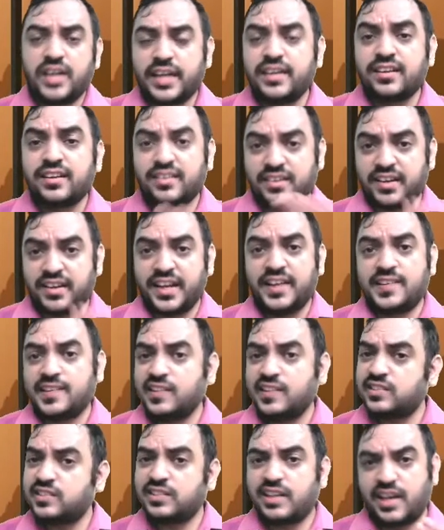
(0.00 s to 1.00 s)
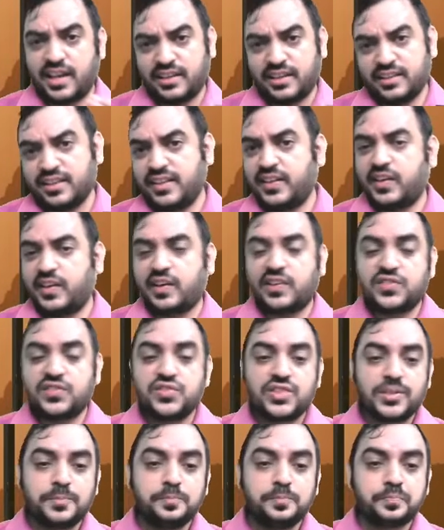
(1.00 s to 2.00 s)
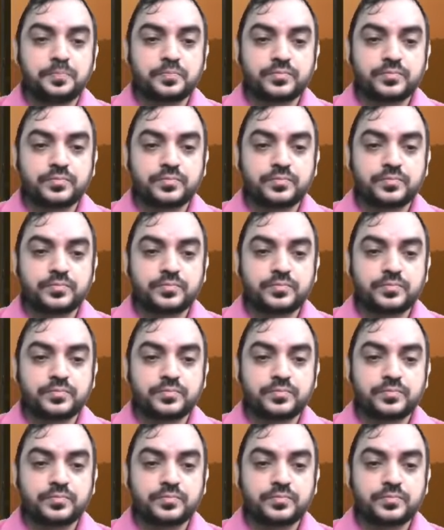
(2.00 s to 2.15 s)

higher credit risk, higher interest.